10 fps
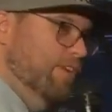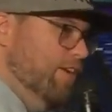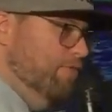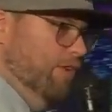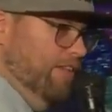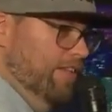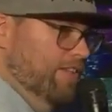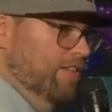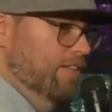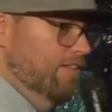very friendly
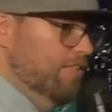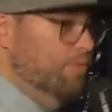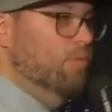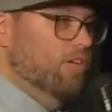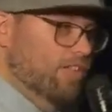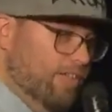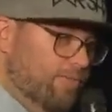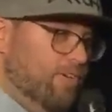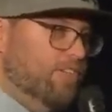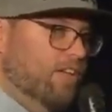because we were looking
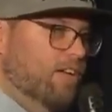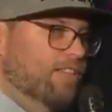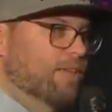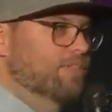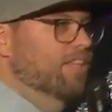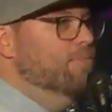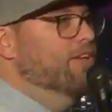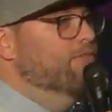for a dog that was going to be